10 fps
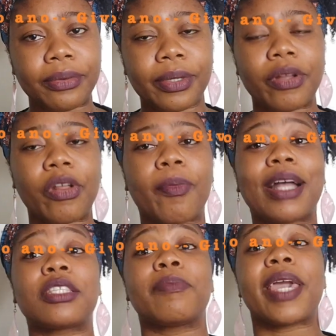We're gonna go
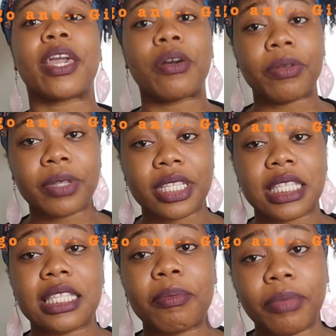back to mango because it's
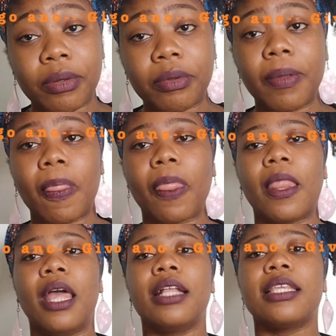simple.
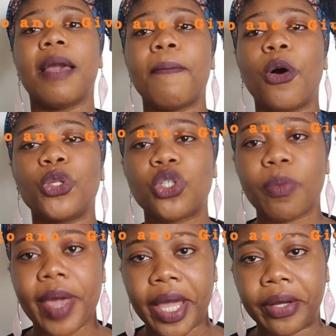Nyem otu
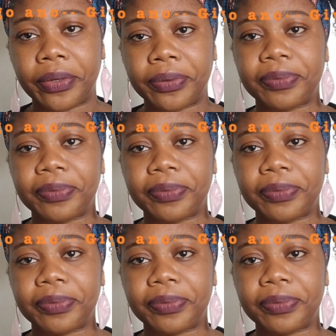mango.